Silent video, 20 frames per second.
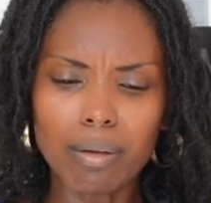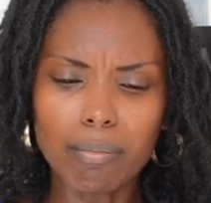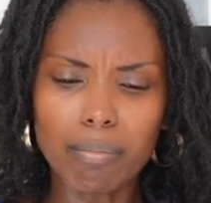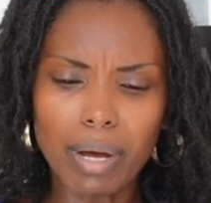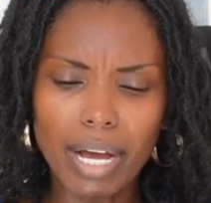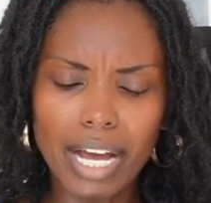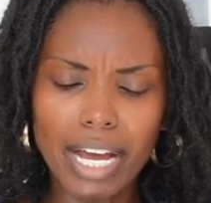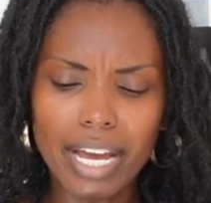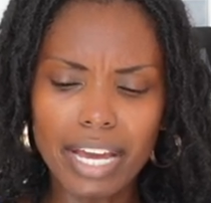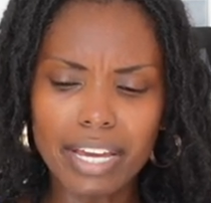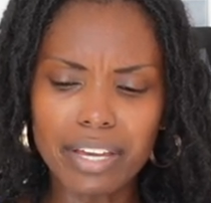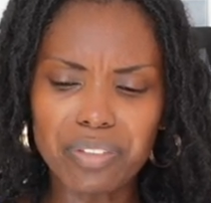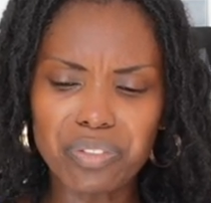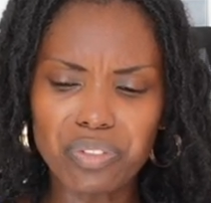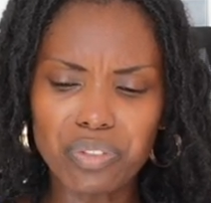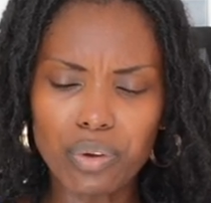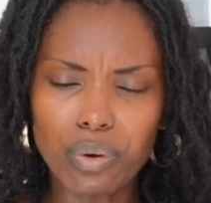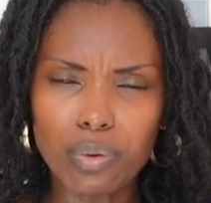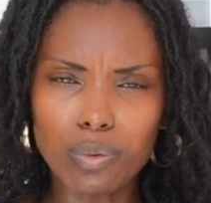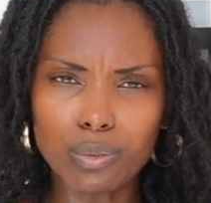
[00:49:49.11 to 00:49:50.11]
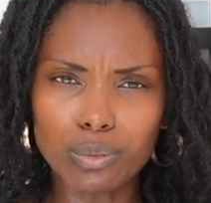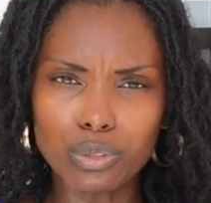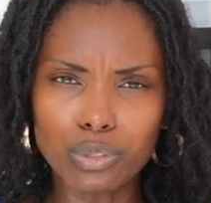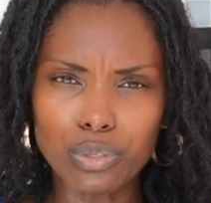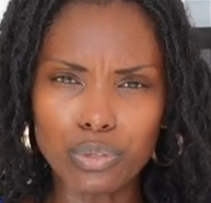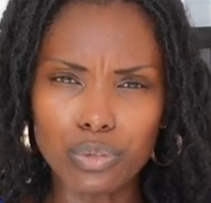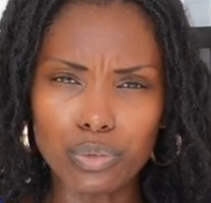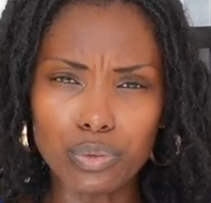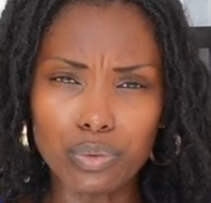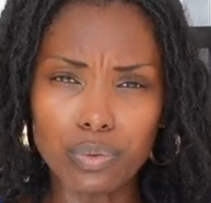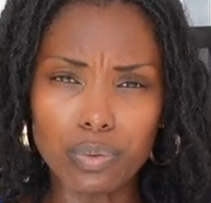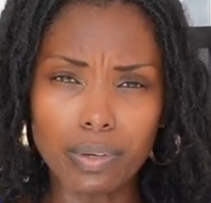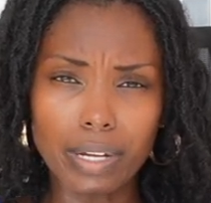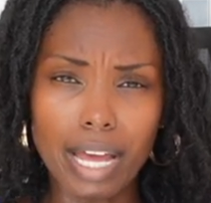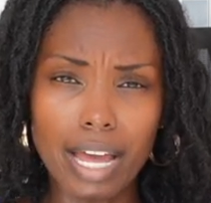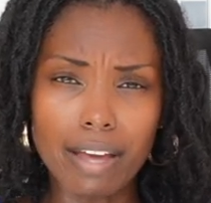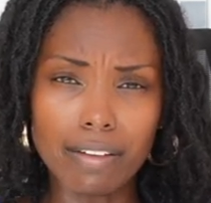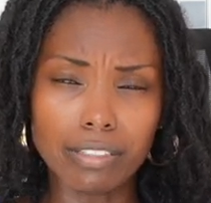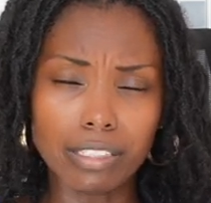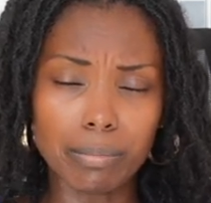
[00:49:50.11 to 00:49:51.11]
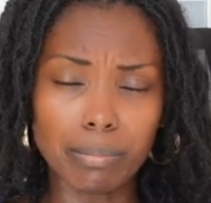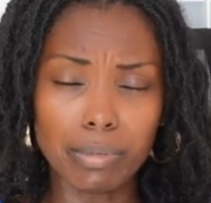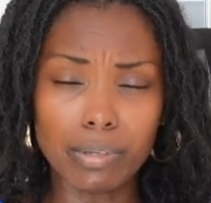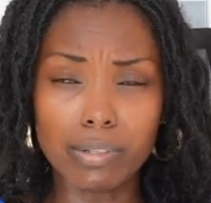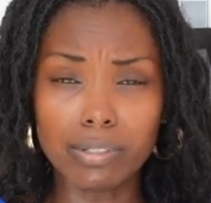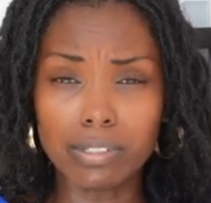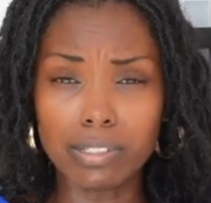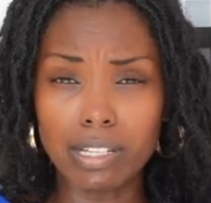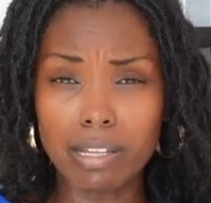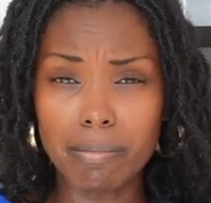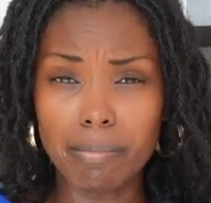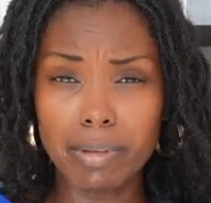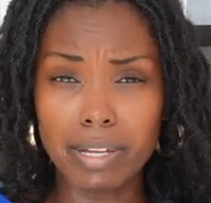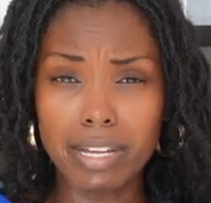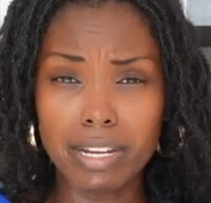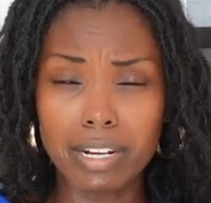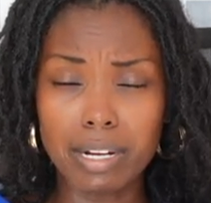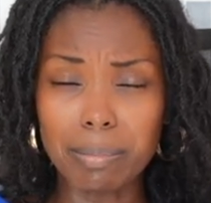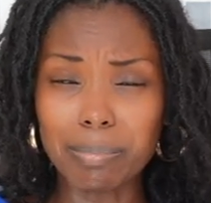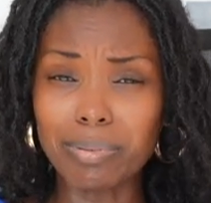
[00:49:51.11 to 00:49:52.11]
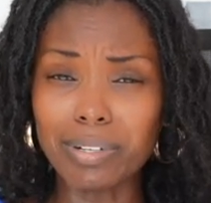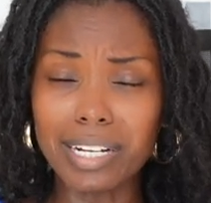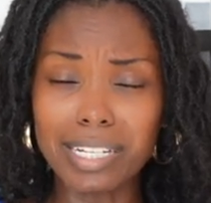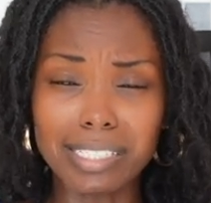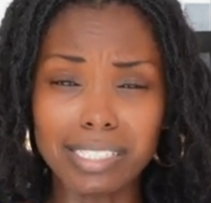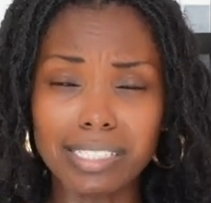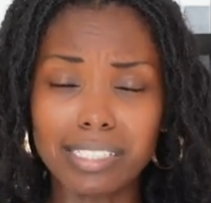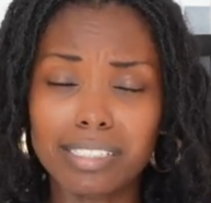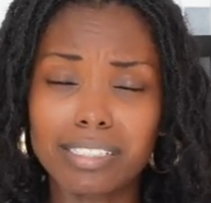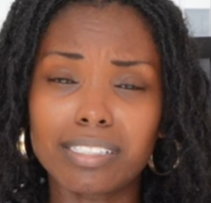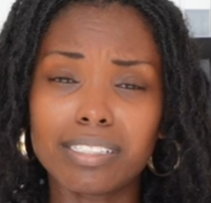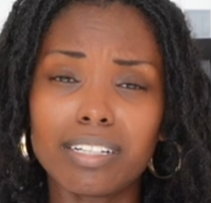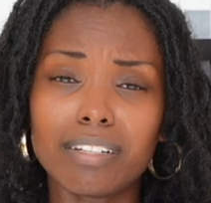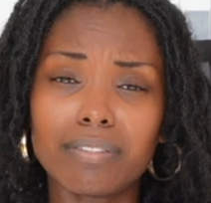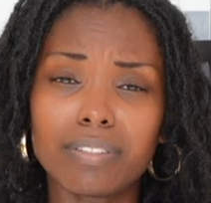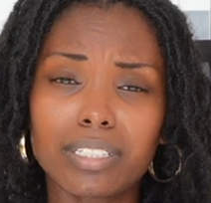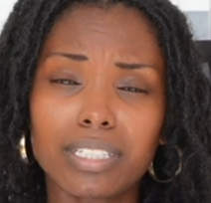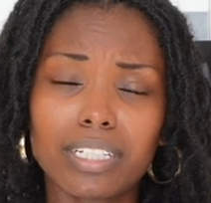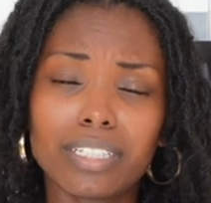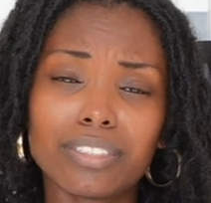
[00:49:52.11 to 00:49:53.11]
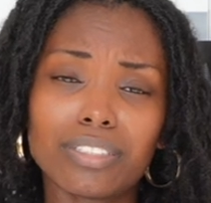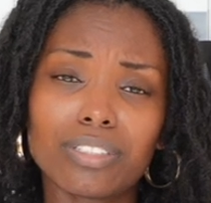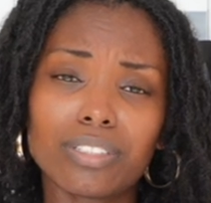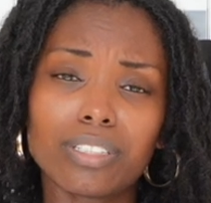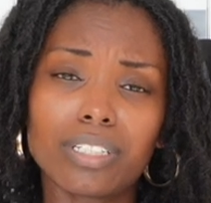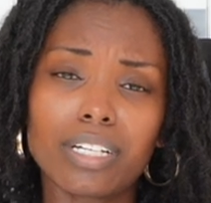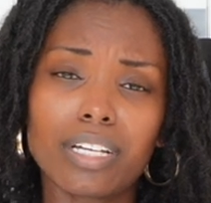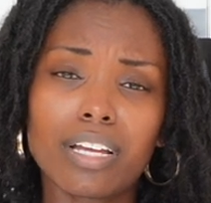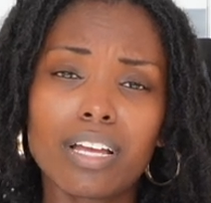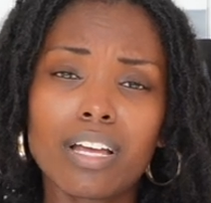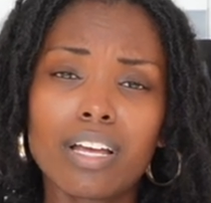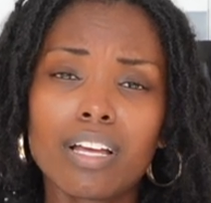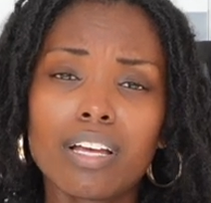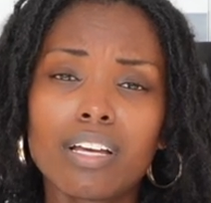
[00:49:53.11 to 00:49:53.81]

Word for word: by those who have supposedly been the presidents of the country.